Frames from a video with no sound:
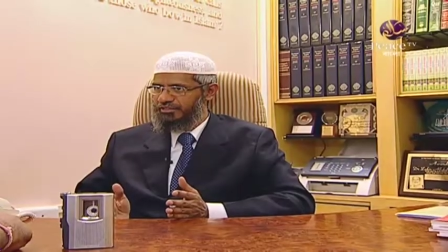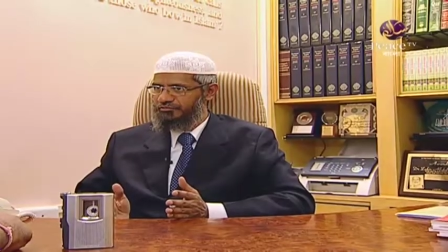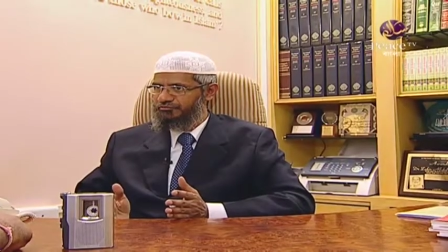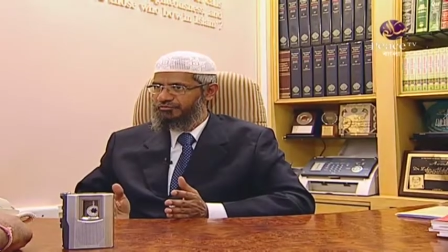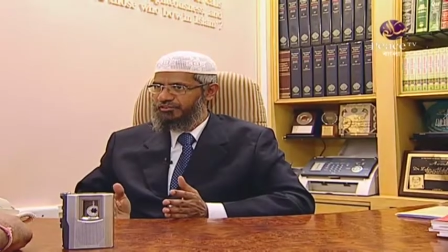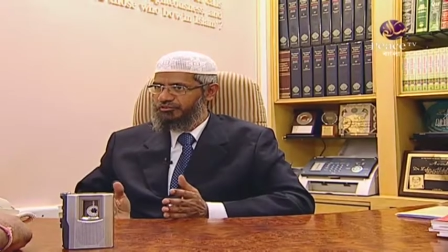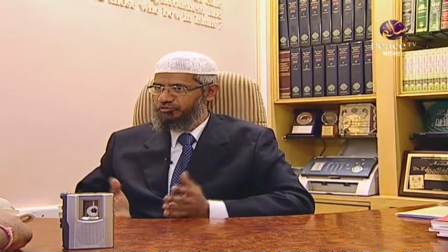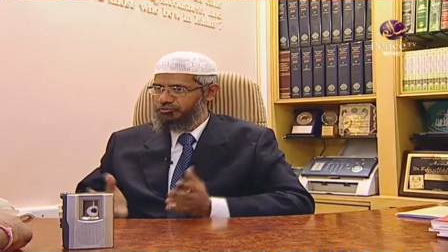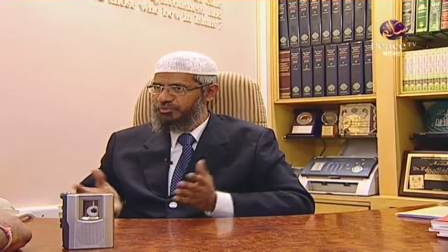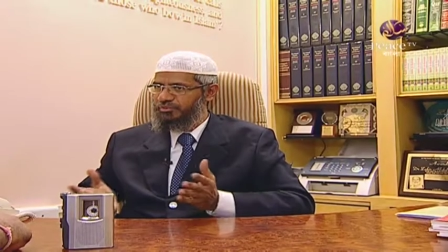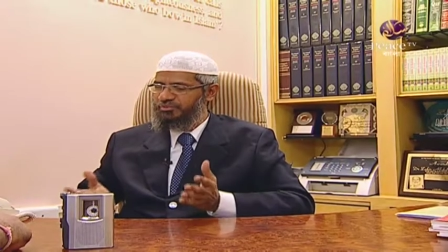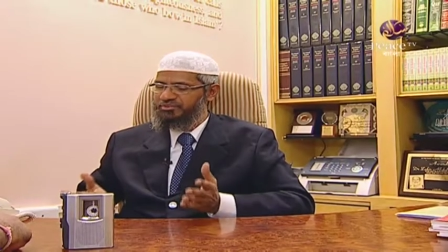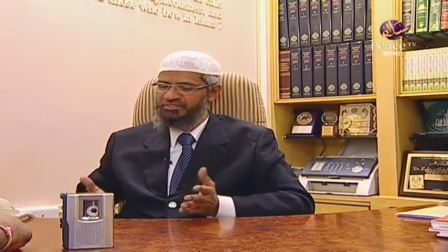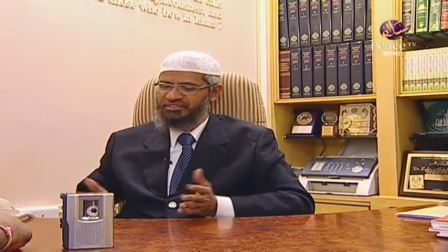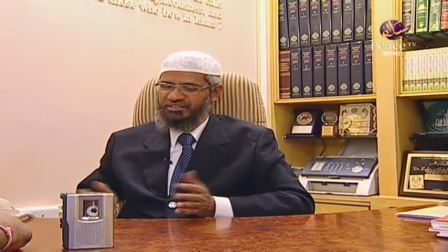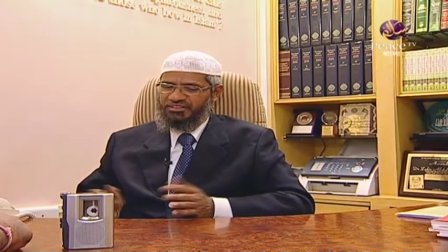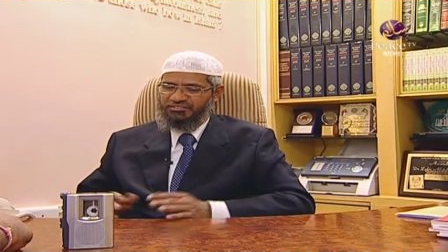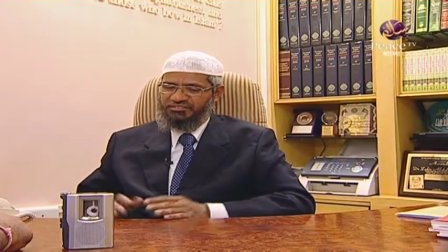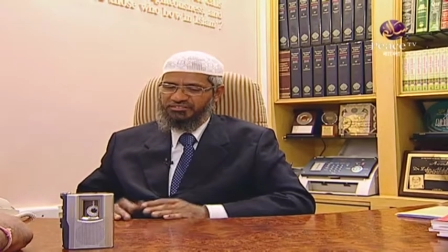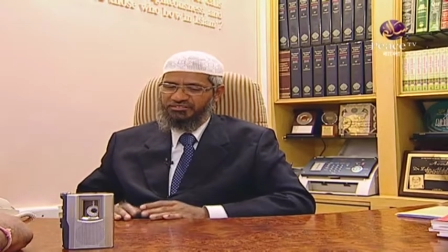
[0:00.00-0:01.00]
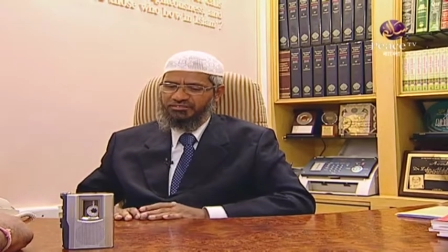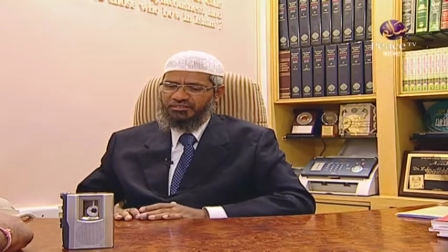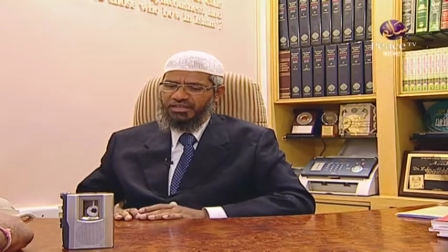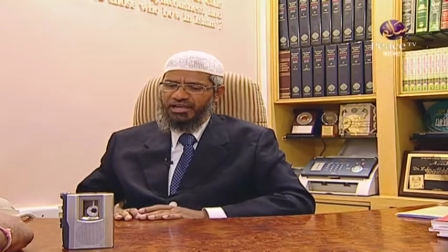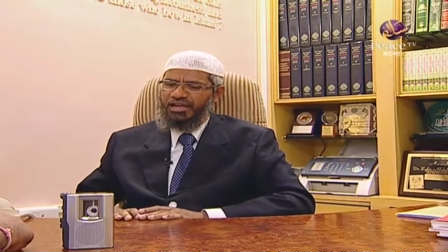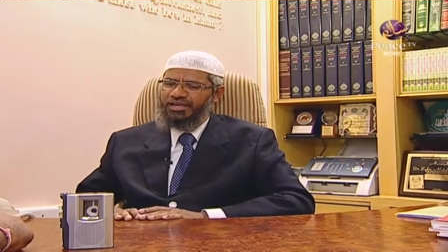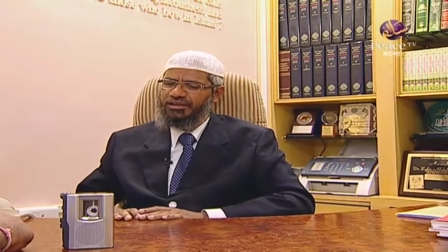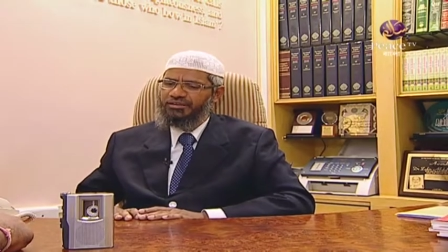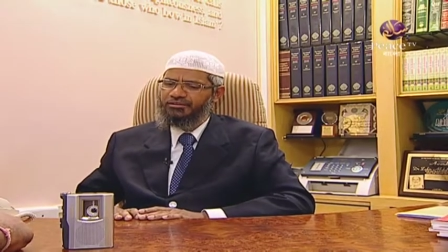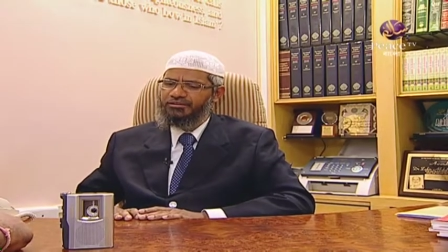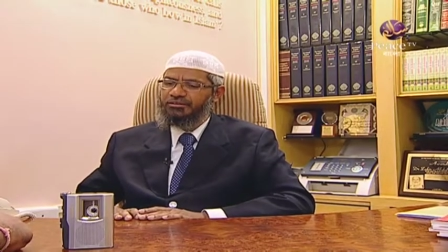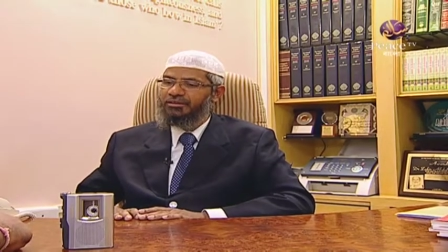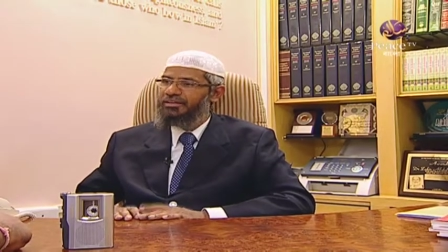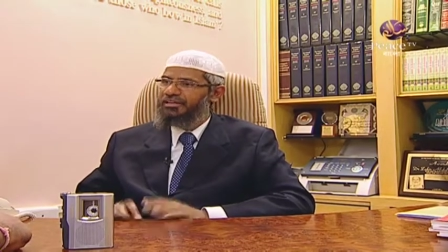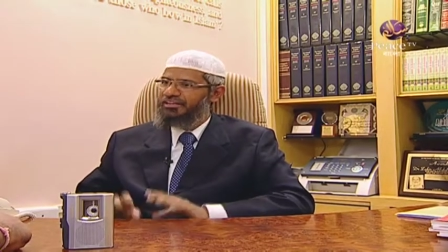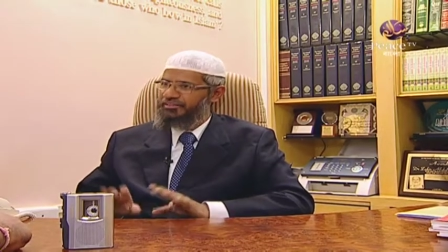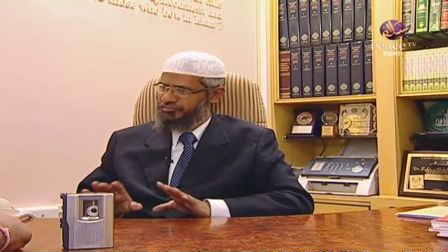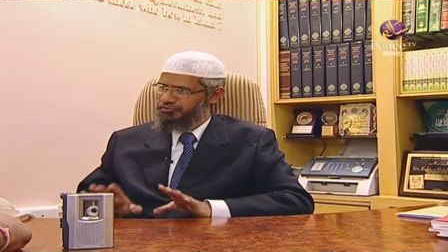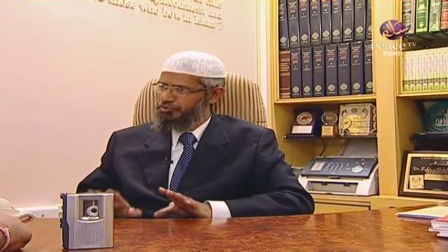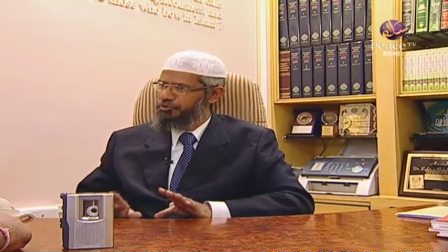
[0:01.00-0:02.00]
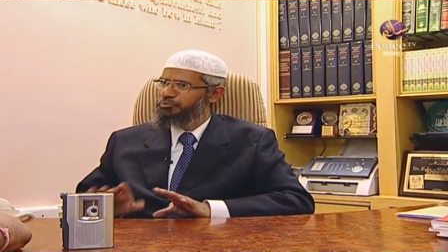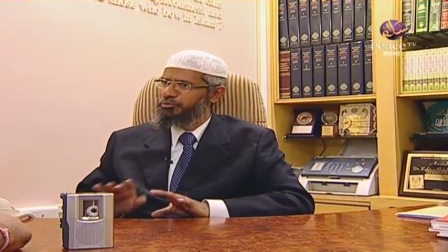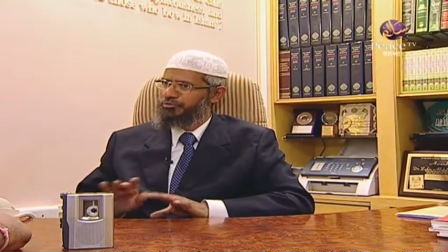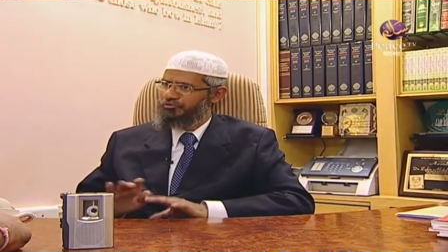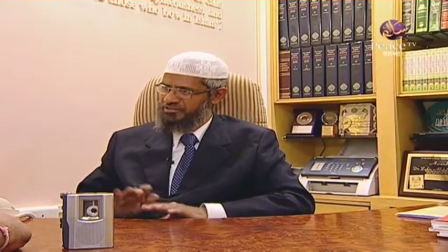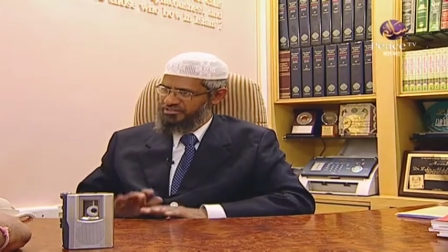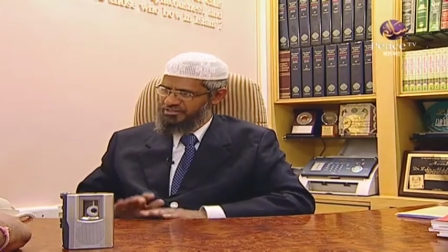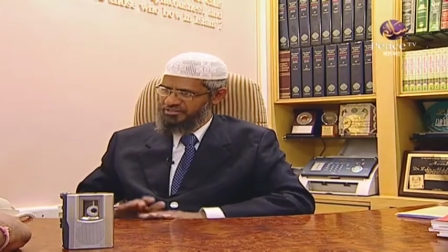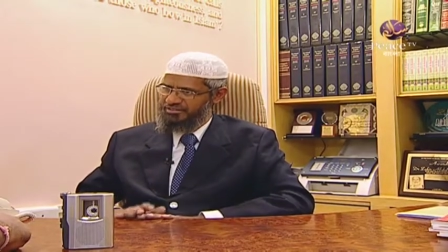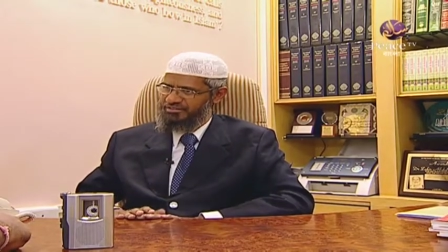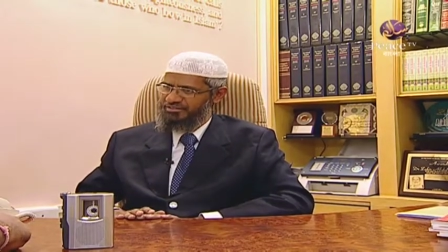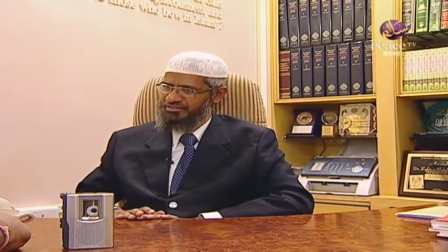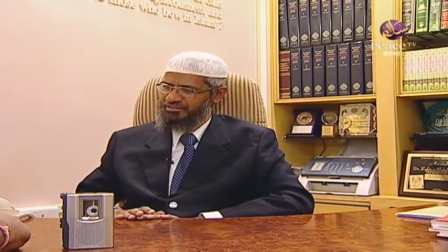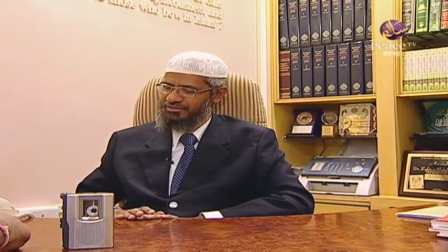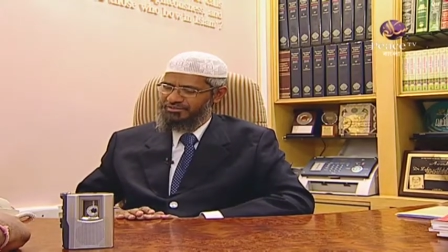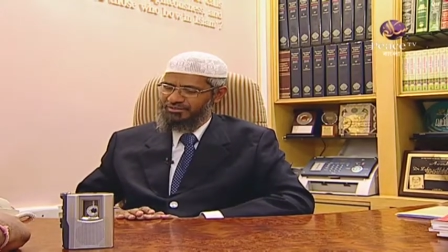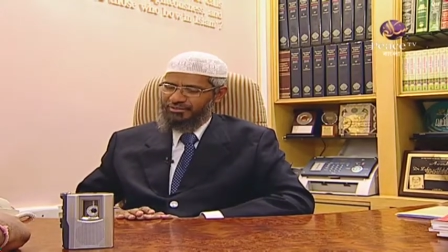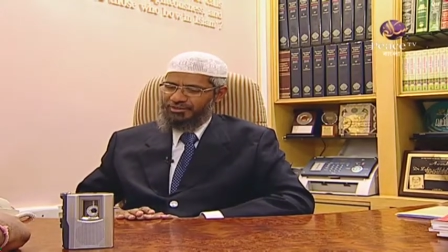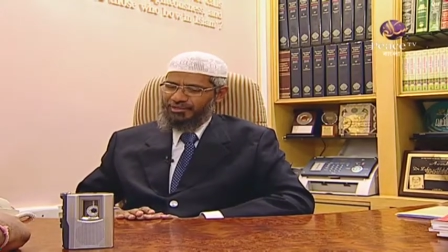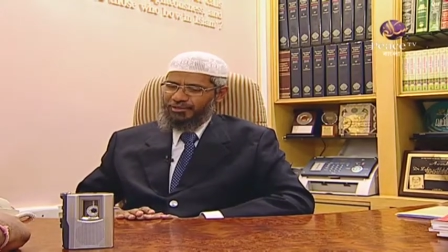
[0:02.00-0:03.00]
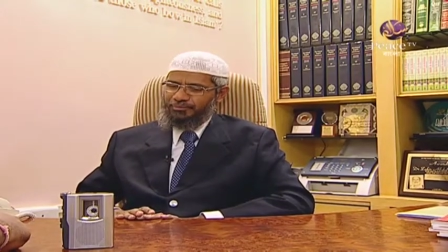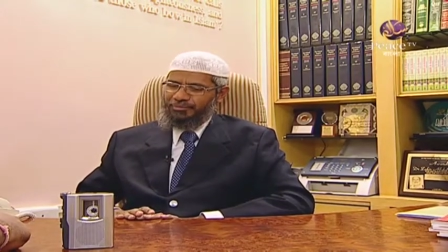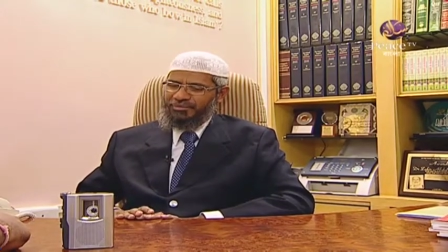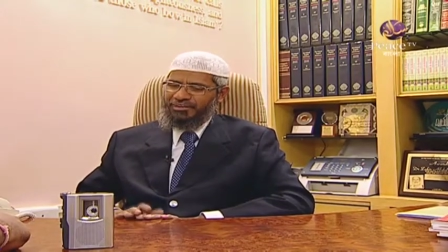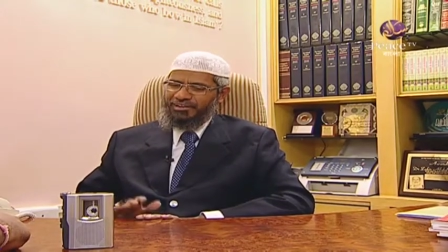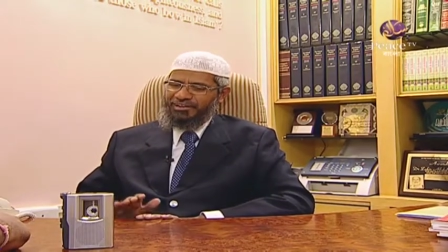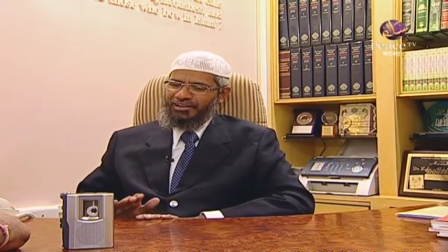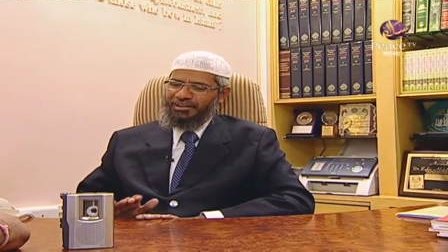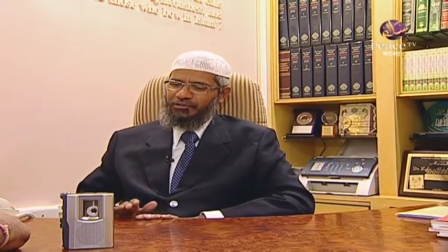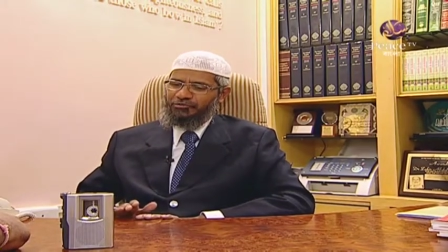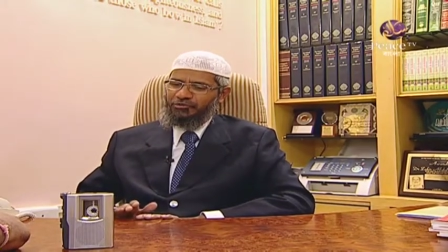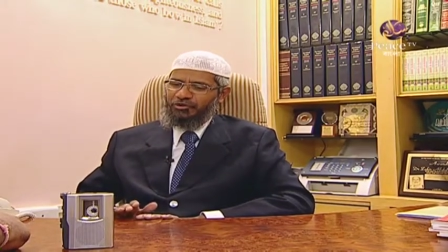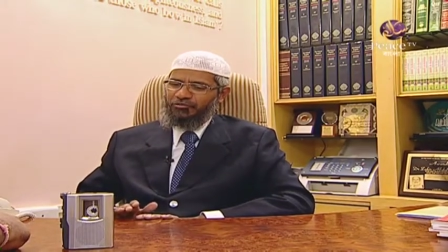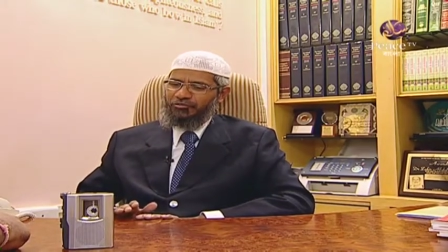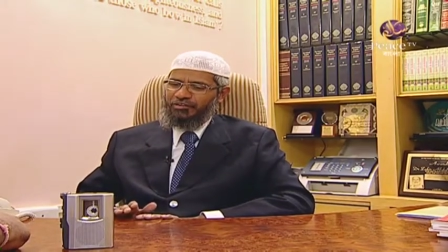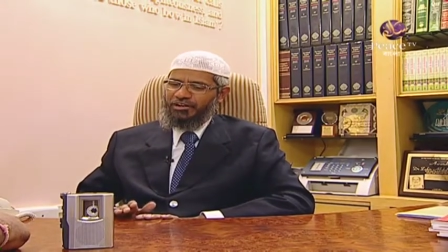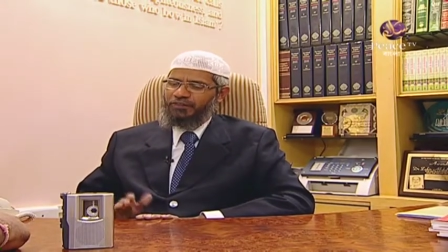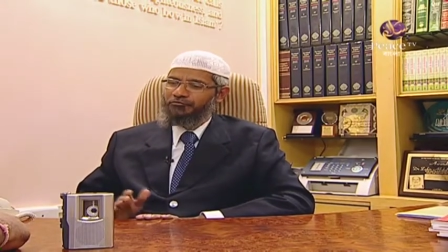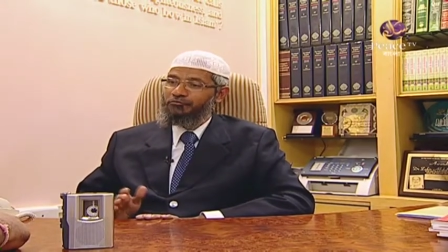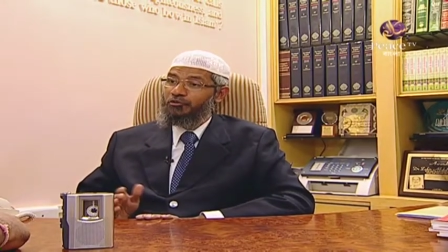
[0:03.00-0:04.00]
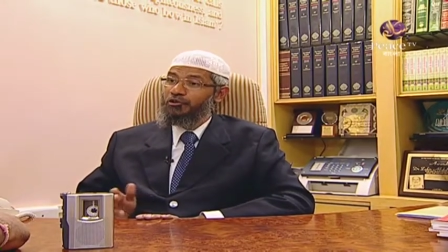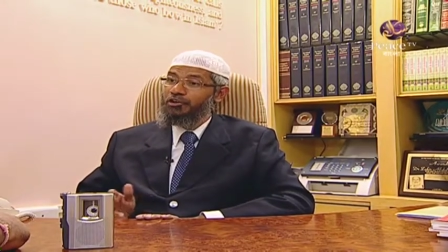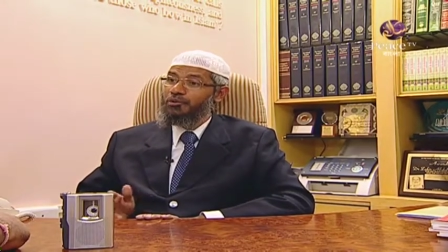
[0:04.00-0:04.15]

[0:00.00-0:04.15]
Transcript: as far as human beings are concerned, and it is a good profession. But later on, when I